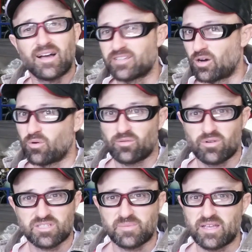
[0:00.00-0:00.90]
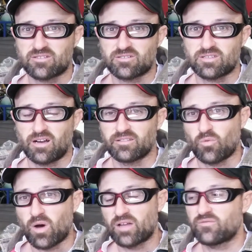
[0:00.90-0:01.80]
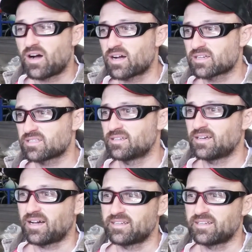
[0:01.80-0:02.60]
I don't want to run spacers on the Wide Fox.